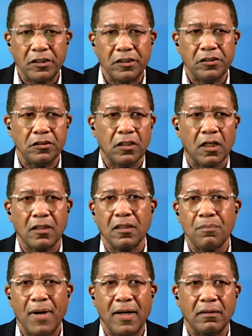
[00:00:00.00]
you talked
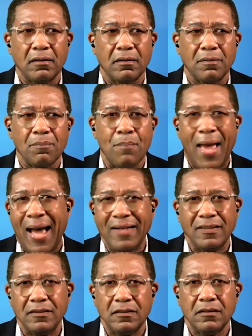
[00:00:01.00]
about
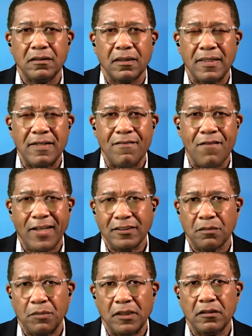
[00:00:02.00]
balanced
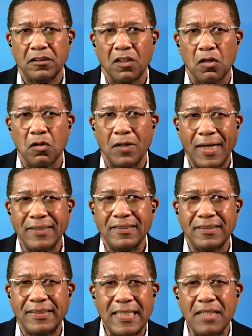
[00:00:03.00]
investment. So that
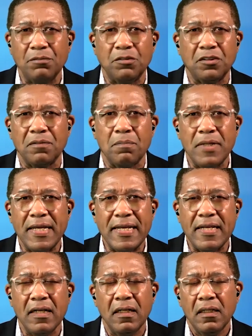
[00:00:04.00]
seems to
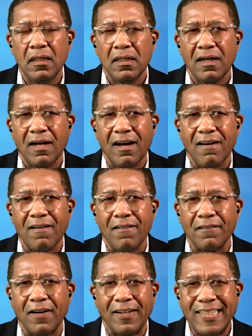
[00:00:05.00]
be a
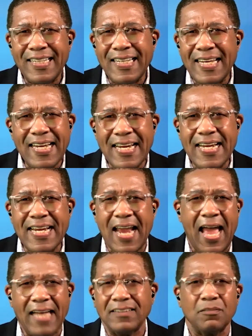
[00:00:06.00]
key
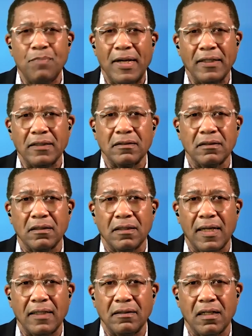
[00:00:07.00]
aspect
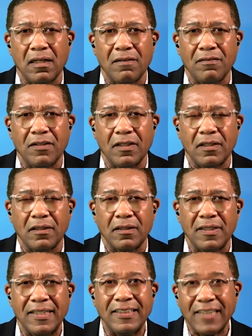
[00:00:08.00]
of
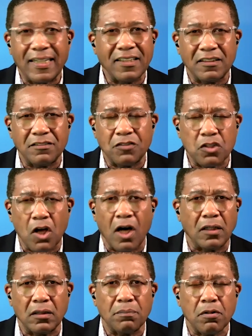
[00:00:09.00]
an executive's
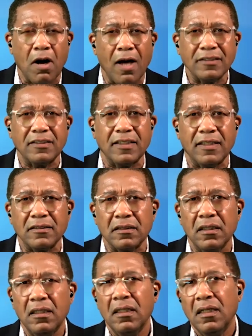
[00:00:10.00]
thought process.
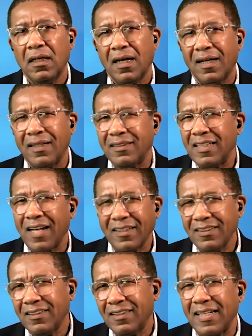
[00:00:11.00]
The
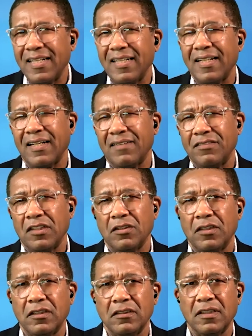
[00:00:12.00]
other thing I've
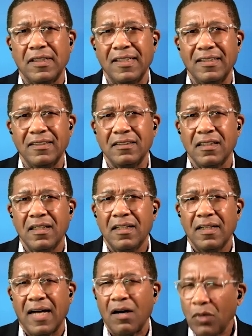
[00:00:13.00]
noticed is,
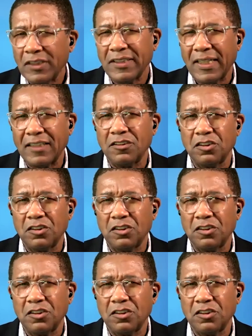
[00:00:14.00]
I wish I